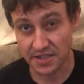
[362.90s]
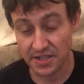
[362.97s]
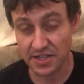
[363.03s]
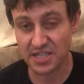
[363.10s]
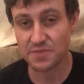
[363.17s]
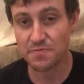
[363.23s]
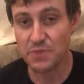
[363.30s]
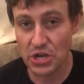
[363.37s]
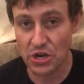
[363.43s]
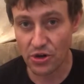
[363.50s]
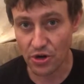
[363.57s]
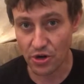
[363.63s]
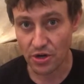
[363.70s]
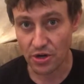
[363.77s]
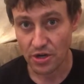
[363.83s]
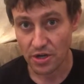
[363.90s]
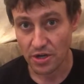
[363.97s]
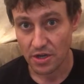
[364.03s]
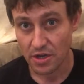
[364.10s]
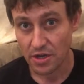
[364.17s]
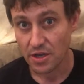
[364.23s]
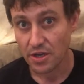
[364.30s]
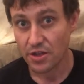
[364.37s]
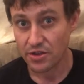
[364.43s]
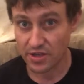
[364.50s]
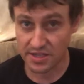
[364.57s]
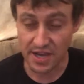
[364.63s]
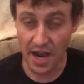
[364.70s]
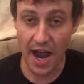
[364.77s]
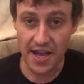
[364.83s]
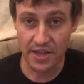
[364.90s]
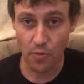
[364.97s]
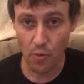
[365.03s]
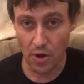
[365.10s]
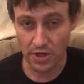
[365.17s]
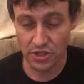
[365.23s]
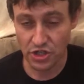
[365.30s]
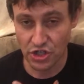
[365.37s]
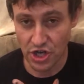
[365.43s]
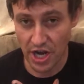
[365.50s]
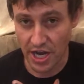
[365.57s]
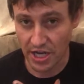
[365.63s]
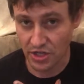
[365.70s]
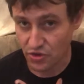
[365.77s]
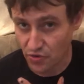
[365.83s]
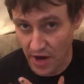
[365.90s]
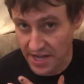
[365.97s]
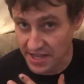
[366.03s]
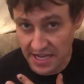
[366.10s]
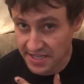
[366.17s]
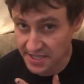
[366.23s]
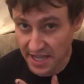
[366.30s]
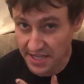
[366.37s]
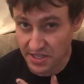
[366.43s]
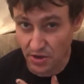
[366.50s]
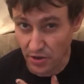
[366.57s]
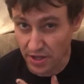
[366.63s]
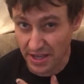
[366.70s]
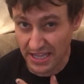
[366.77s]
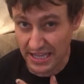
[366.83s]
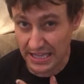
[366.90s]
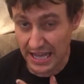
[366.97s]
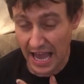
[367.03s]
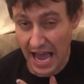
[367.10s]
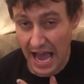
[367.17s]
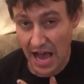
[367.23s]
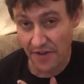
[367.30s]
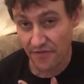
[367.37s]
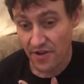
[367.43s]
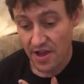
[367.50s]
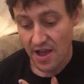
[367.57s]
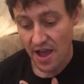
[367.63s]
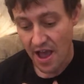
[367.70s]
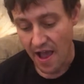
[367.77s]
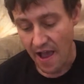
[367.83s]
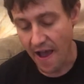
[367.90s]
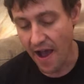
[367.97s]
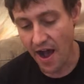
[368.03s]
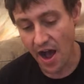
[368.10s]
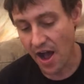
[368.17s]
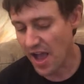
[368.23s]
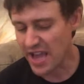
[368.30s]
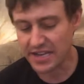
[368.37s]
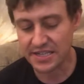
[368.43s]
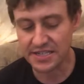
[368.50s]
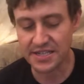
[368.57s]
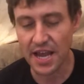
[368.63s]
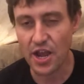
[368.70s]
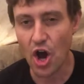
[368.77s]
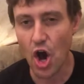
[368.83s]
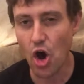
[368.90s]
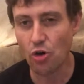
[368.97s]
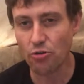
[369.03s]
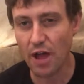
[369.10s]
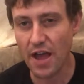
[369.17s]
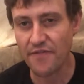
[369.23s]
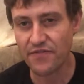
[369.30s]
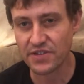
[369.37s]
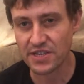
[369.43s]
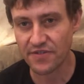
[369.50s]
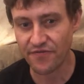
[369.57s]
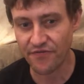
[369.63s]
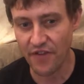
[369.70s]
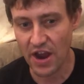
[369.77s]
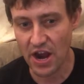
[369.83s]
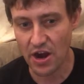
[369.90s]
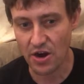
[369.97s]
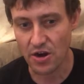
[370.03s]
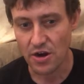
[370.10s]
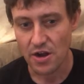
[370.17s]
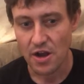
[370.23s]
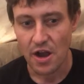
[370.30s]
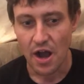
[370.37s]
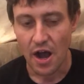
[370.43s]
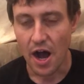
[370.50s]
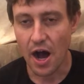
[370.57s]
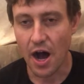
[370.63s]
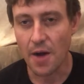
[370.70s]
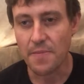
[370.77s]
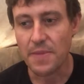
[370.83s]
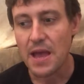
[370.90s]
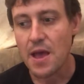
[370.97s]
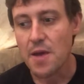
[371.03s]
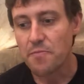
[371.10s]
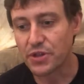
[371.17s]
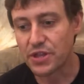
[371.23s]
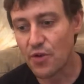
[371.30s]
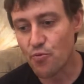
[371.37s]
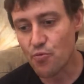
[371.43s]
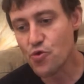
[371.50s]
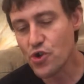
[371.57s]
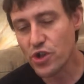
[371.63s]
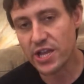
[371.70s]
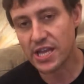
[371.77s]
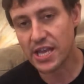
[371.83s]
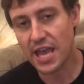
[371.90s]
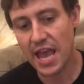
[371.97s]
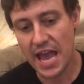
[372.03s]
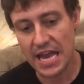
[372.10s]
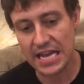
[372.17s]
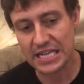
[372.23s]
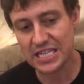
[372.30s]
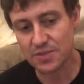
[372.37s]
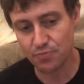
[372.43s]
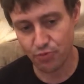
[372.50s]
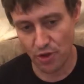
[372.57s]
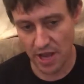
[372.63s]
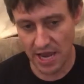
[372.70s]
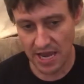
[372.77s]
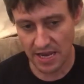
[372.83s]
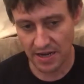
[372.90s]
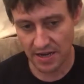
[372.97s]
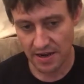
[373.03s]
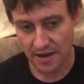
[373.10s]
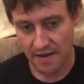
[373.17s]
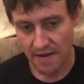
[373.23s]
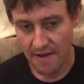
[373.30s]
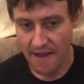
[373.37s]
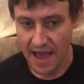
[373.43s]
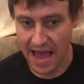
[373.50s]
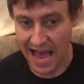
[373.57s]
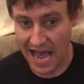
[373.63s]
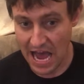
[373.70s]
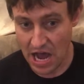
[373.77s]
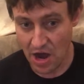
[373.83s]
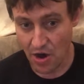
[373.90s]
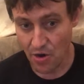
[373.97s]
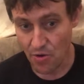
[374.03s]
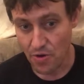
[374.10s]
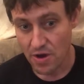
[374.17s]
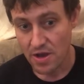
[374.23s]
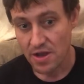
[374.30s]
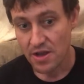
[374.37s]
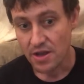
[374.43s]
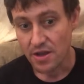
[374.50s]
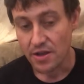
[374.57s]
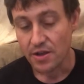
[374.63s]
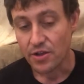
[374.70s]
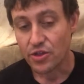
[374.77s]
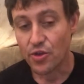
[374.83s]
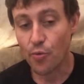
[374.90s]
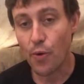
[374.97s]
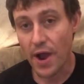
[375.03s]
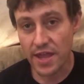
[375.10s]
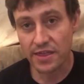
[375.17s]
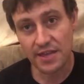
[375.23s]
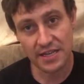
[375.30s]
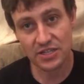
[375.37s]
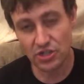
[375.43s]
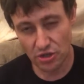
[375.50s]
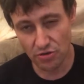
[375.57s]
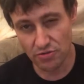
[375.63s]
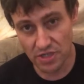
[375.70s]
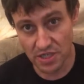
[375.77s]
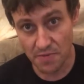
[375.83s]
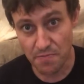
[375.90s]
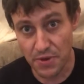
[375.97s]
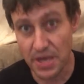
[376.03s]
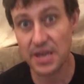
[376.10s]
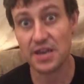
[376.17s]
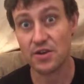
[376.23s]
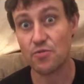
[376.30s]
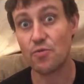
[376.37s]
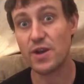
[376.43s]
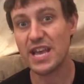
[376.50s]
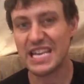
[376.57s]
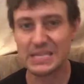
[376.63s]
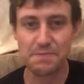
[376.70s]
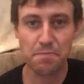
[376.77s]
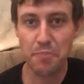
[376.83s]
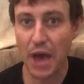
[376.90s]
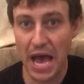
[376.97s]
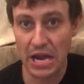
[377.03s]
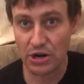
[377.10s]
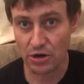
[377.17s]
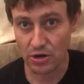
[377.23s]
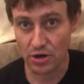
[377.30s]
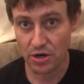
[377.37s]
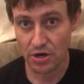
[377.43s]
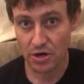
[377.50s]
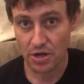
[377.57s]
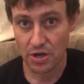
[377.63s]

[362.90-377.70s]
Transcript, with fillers: to smear the side that wants change, right? That's, that's the only thing that they have. Uh, and to say, oh, life isn't fair. Uh, but they really can't explain how the way things used to be is better